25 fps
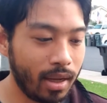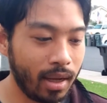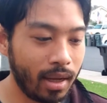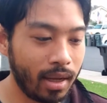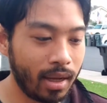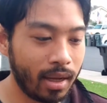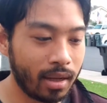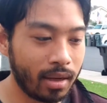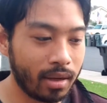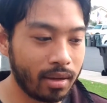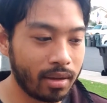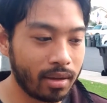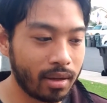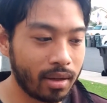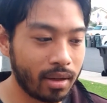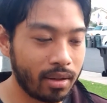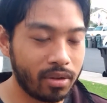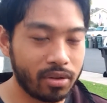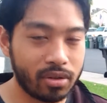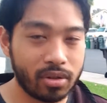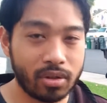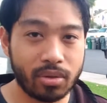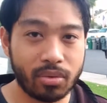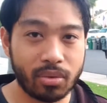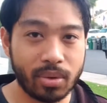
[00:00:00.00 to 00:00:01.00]
And
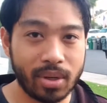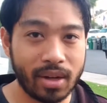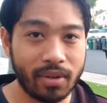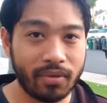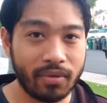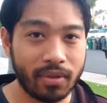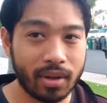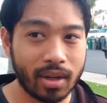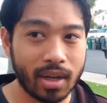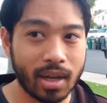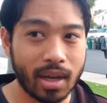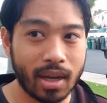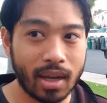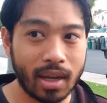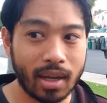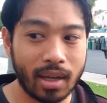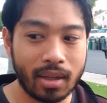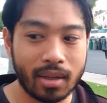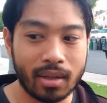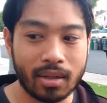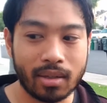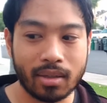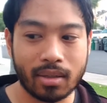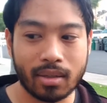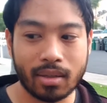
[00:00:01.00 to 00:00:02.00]
there's 3 different
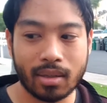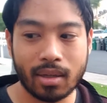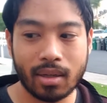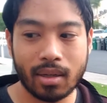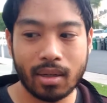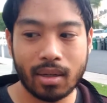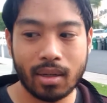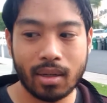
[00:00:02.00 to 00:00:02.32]
kinds.